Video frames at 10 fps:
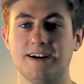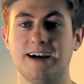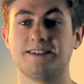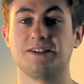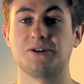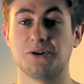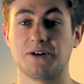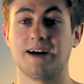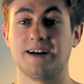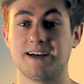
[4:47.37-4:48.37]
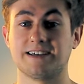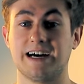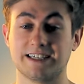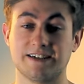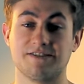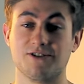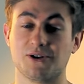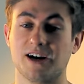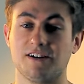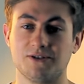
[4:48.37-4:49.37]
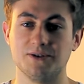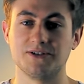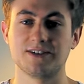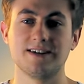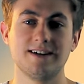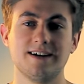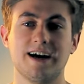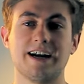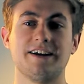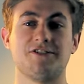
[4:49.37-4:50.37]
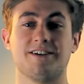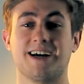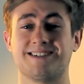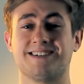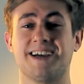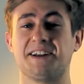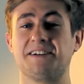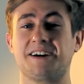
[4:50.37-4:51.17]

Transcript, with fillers: It's a good idea to ask a throker afterwards. And if you're an actor taking a